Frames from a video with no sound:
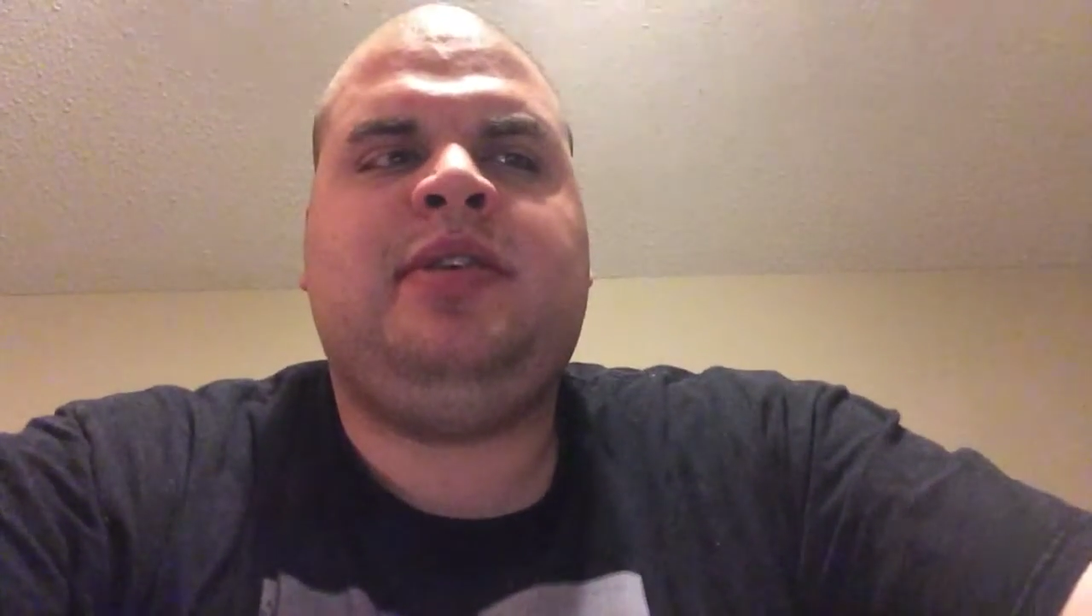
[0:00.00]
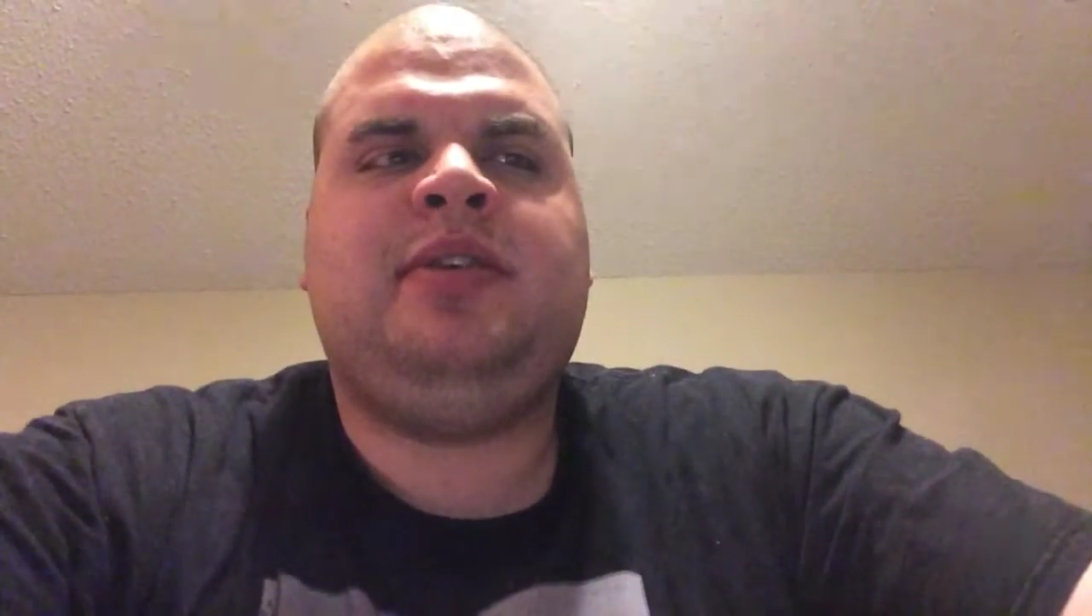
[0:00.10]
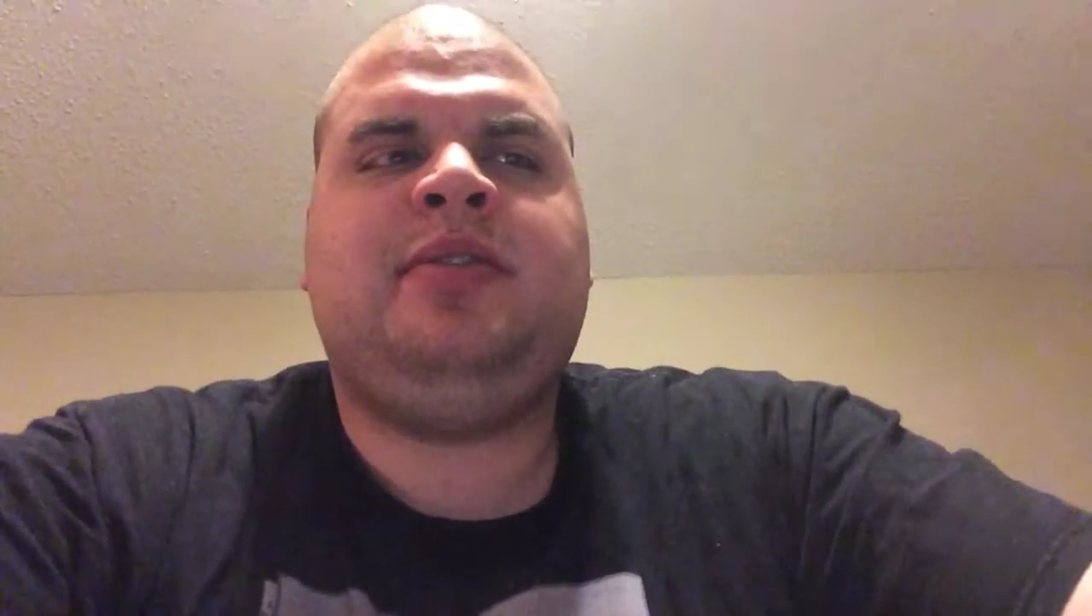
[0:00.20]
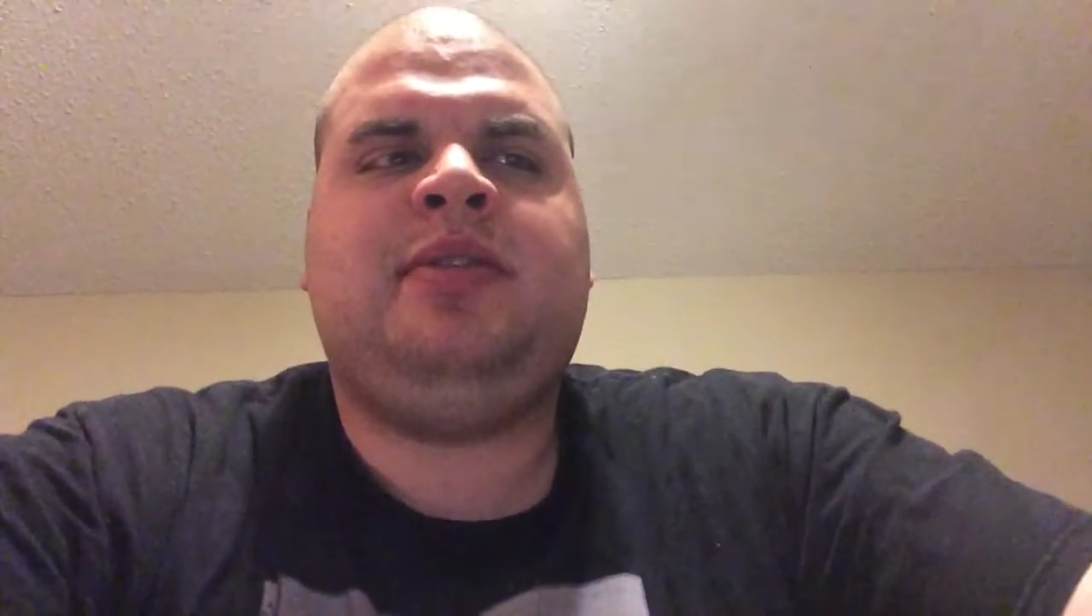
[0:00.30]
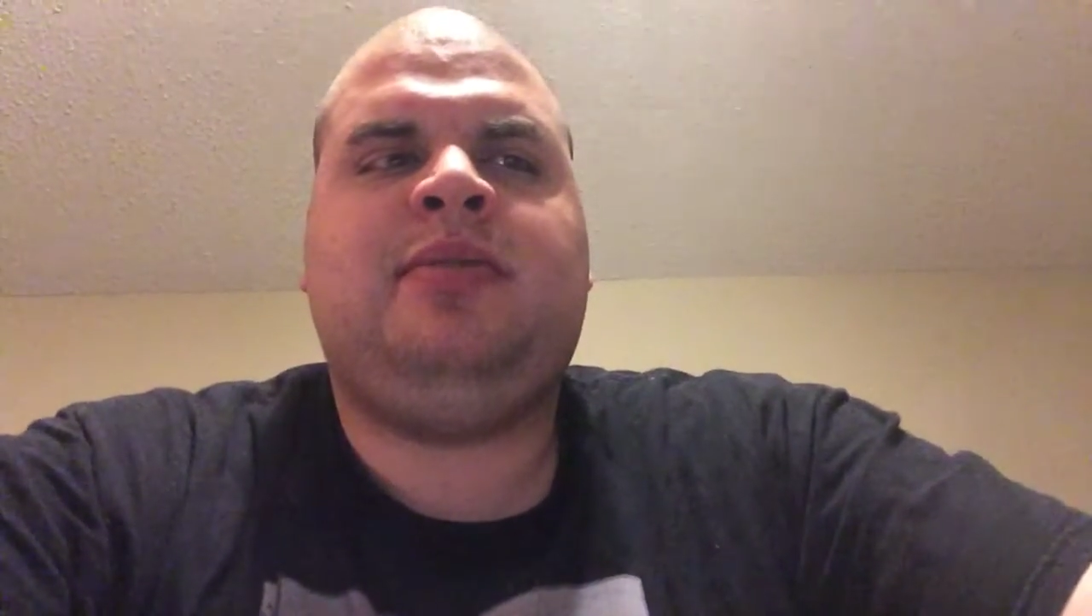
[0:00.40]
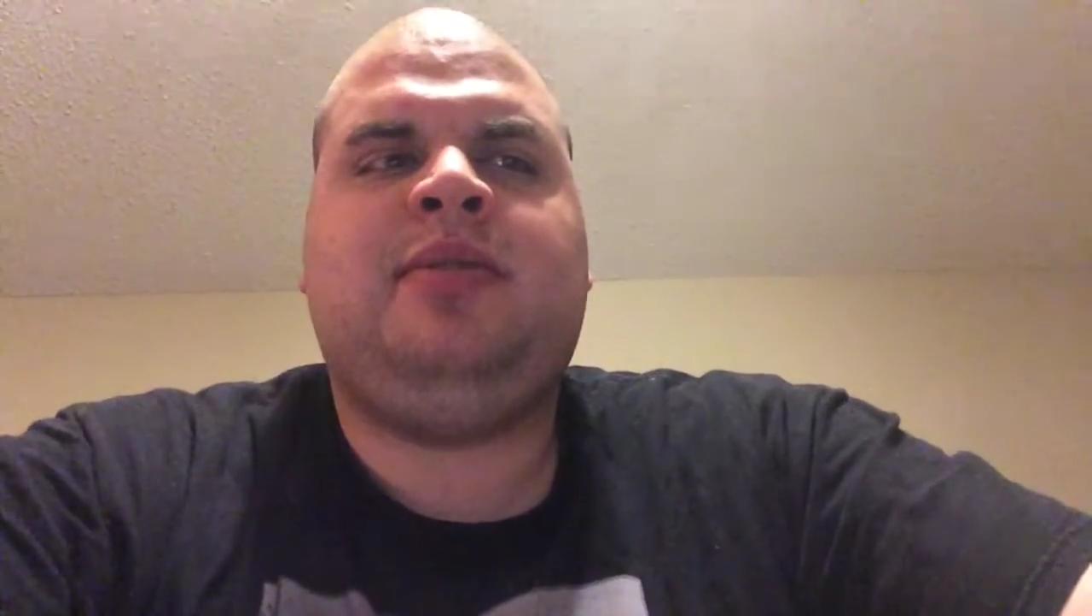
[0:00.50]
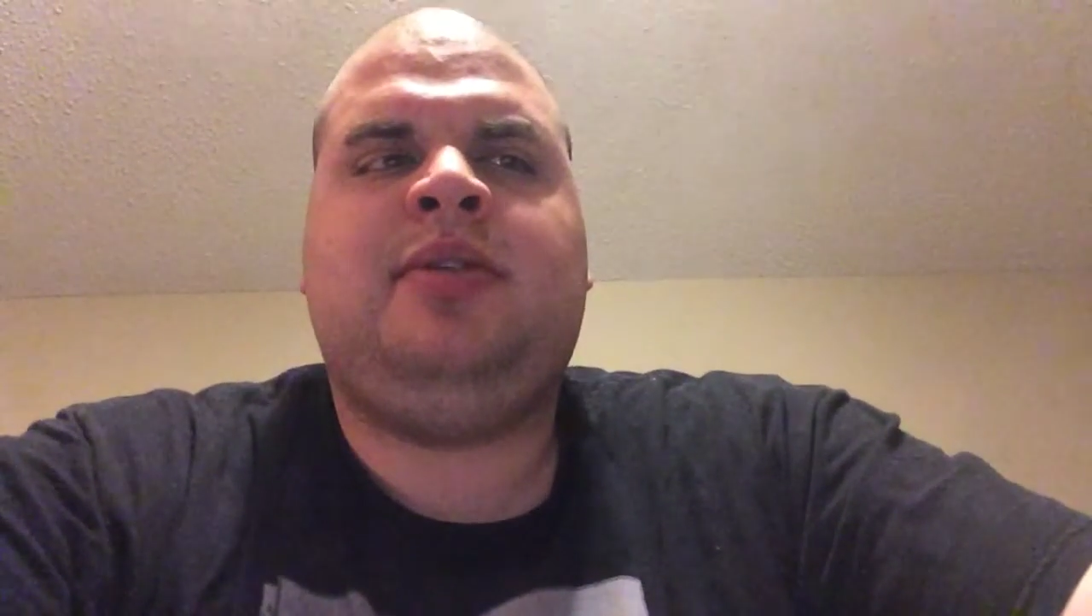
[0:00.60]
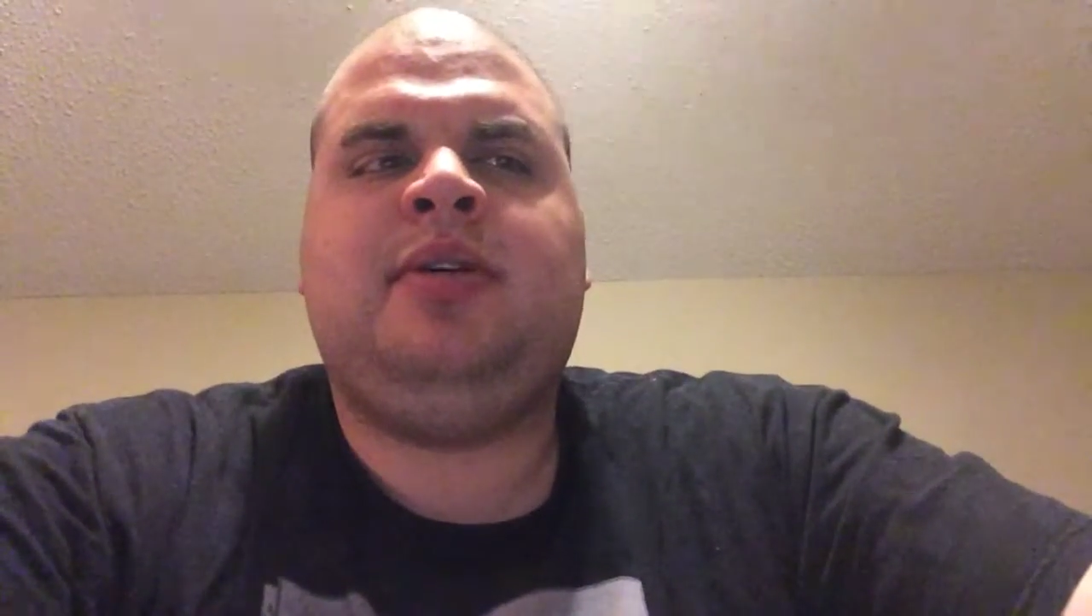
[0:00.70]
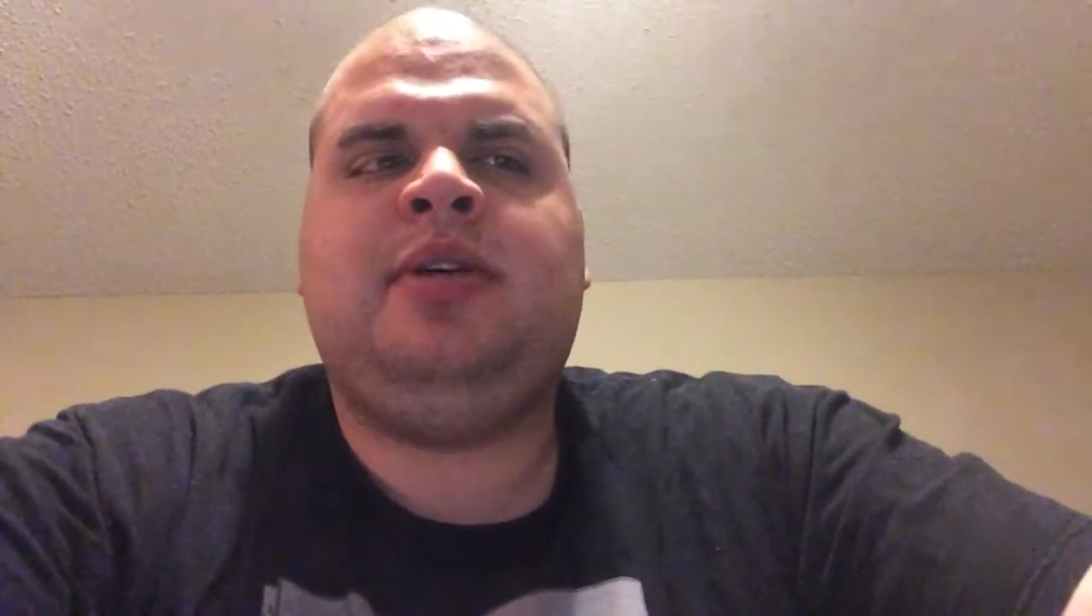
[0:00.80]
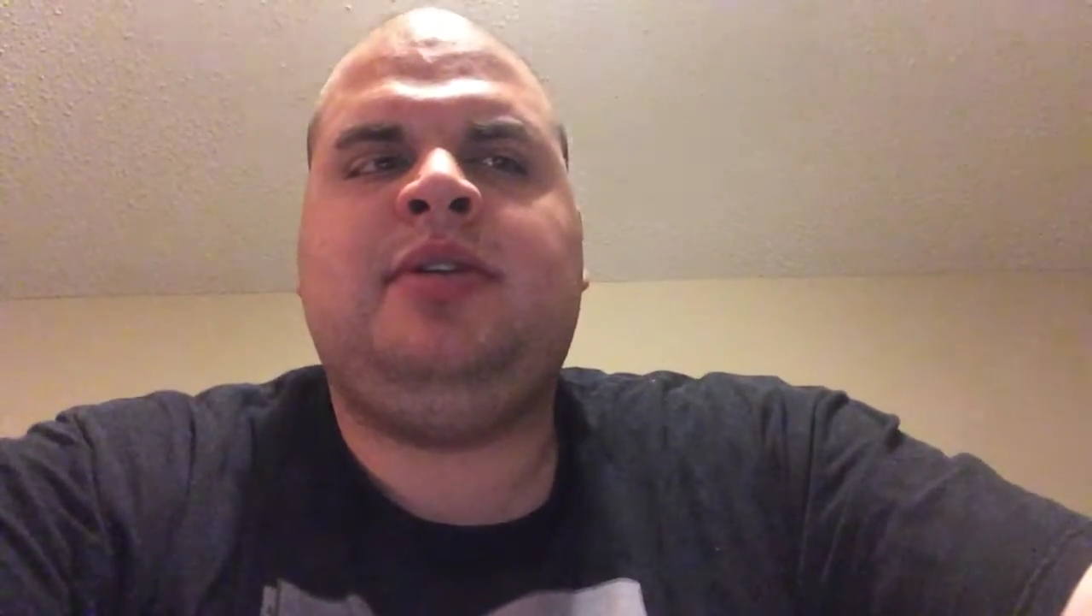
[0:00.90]
is a
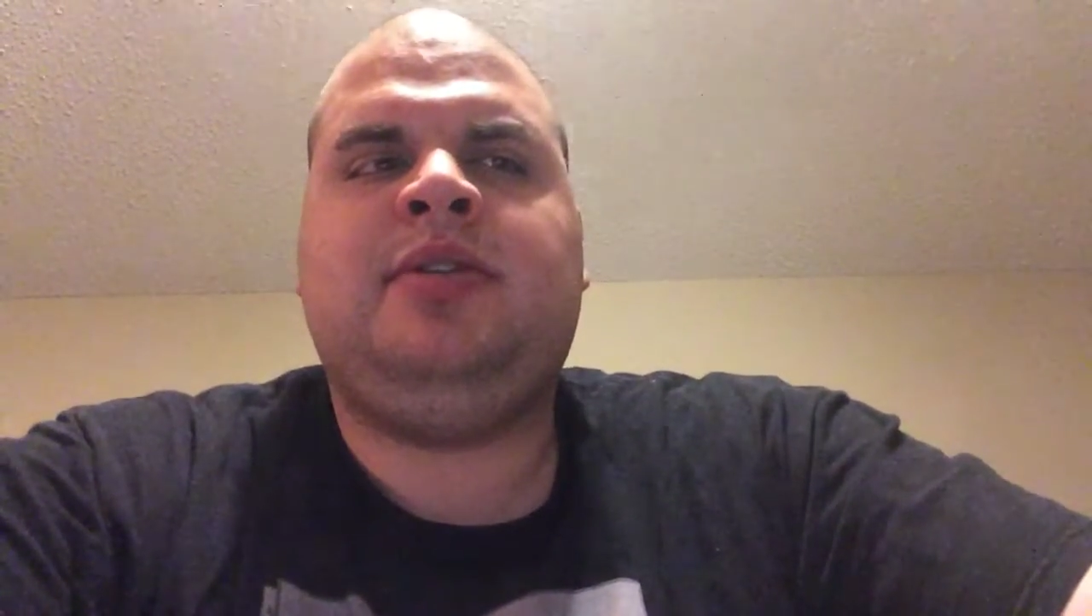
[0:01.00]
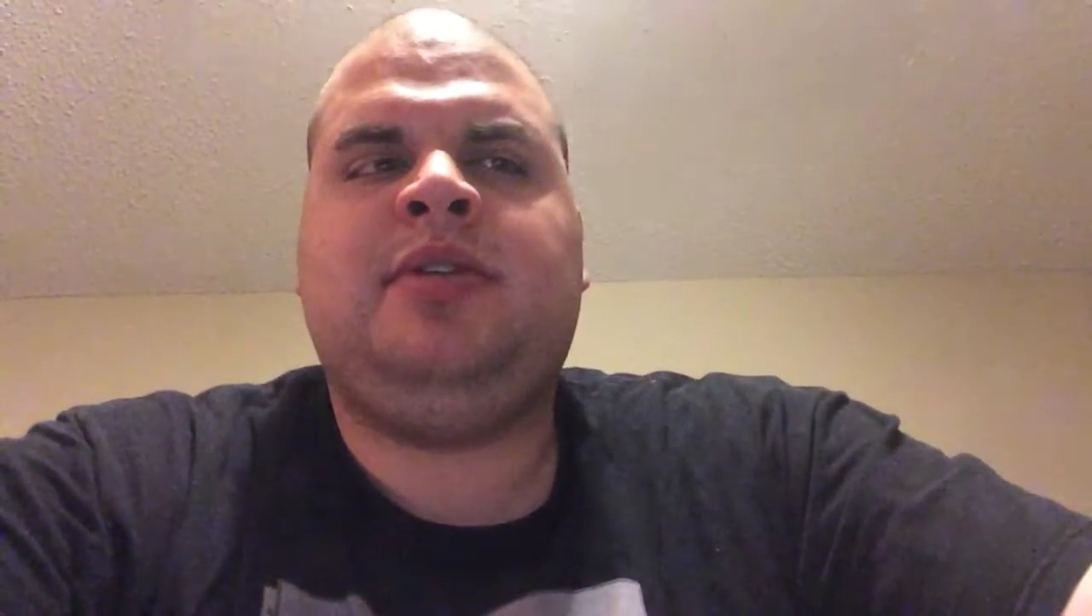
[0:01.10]
war